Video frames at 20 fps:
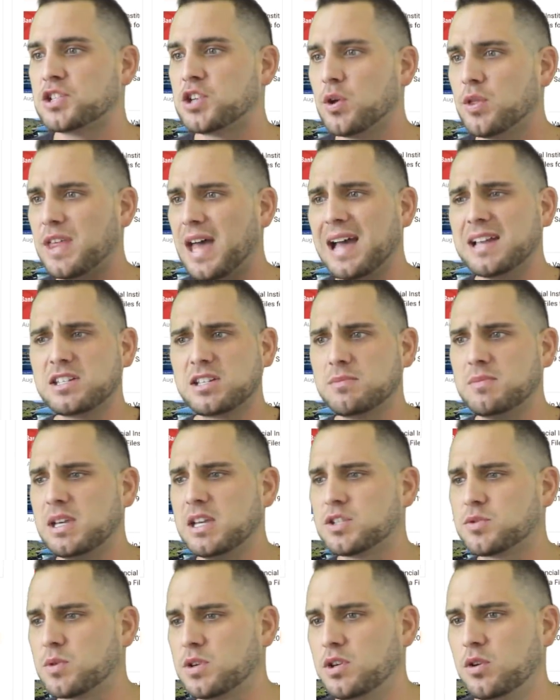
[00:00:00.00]
So, that to me
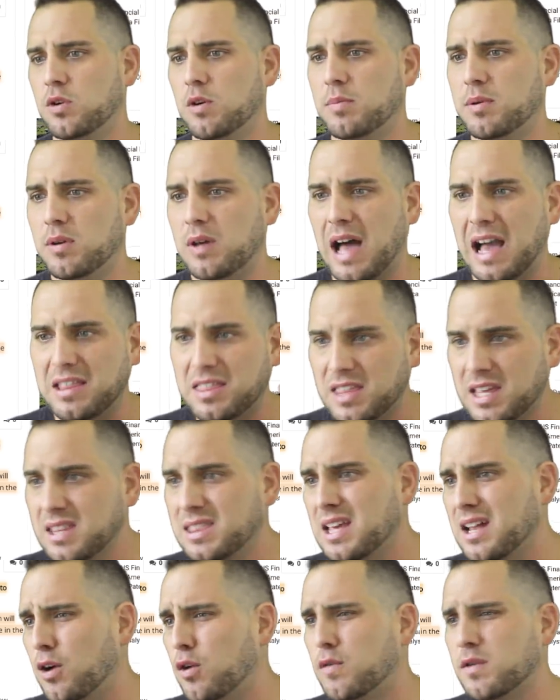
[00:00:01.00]
is renewable. I think
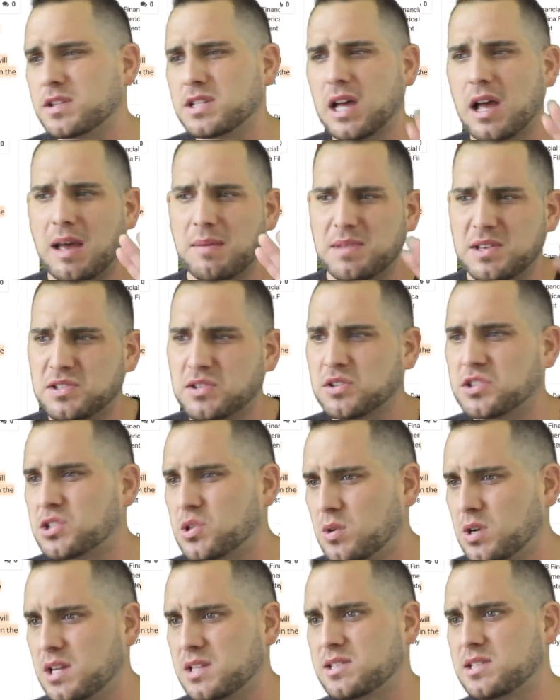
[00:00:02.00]
that over time this will
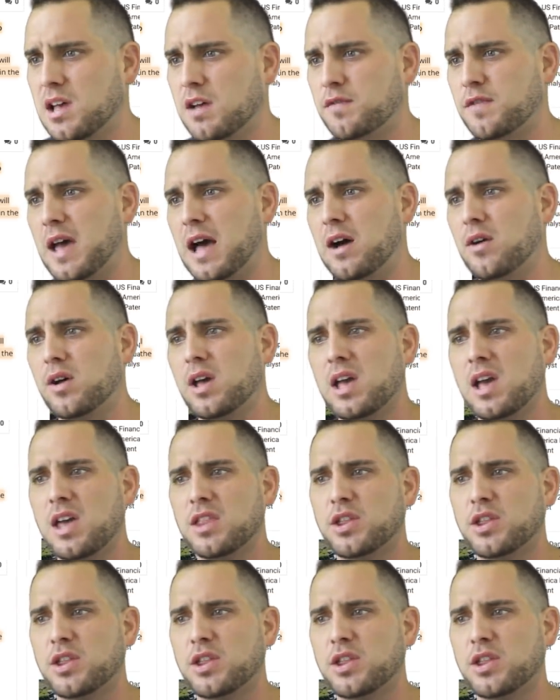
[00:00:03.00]
sort itself out.